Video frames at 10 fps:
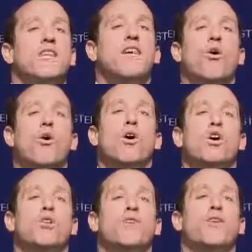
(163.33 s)
the
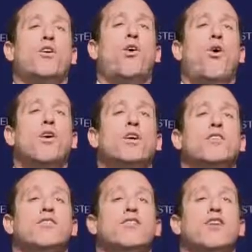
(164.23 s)
order of the
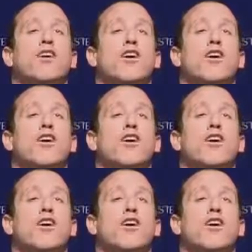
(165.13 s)
court,